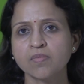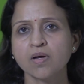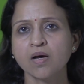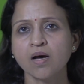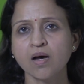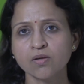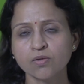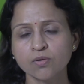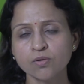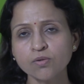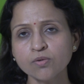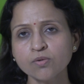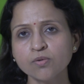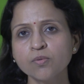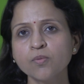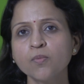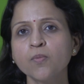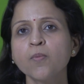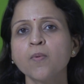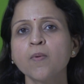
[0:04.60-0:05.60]
Hello,
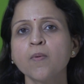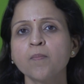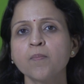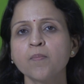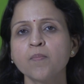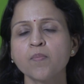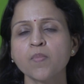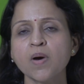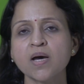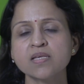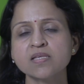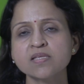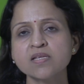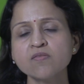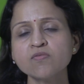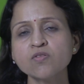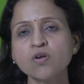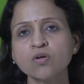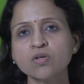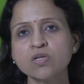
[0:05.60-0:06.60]

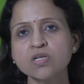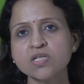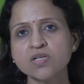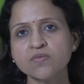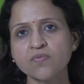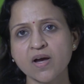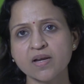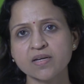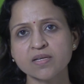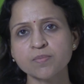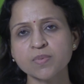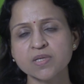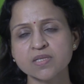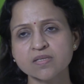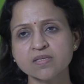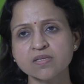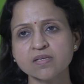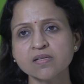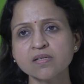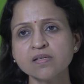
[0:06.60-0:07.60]
myself Dr. Shivani
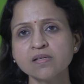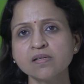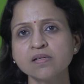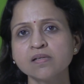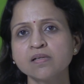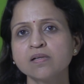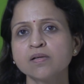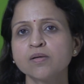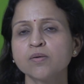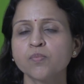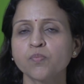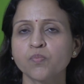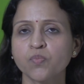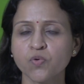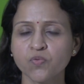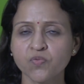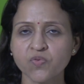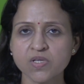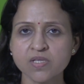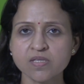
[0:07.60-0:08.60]
Bansal,
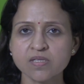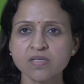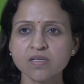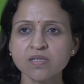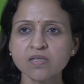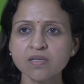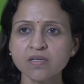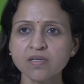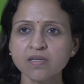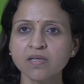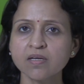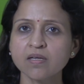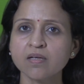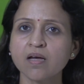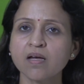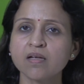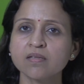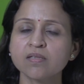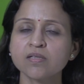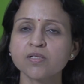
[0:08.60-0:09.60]
Professor
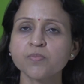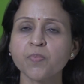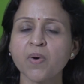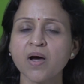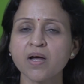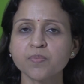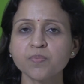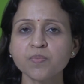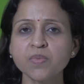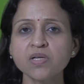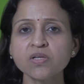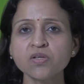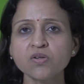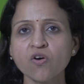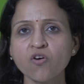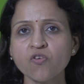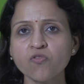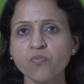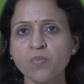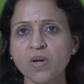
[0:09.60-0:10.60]
at the Department
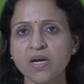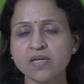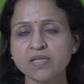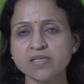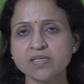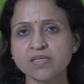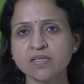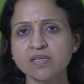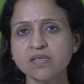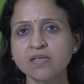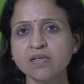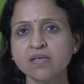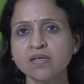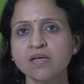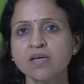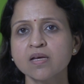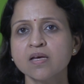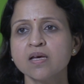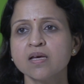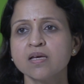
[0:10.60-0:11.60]
of Medicine
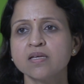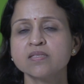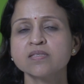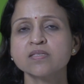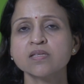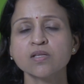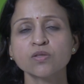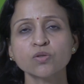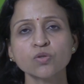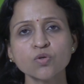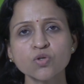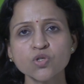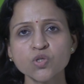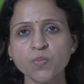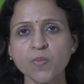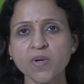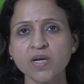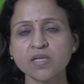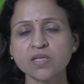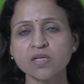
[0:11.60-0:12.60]
in
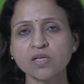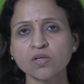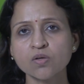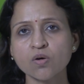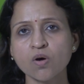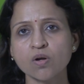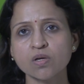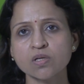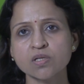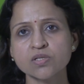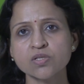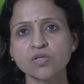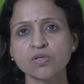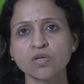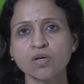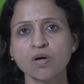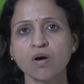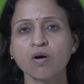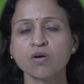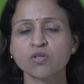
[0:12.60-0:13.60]
Santosh Medical College
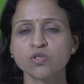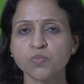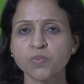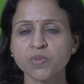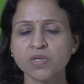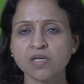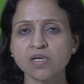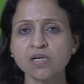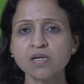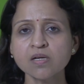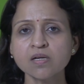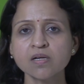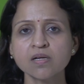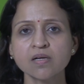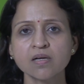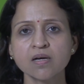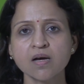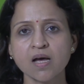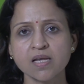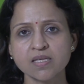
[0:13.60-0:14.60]
Hospital,
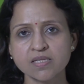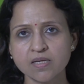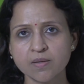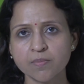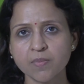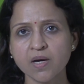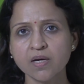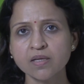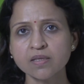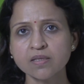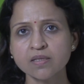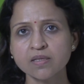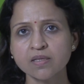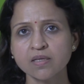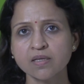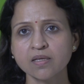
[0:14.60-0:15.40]
Ghaziabad.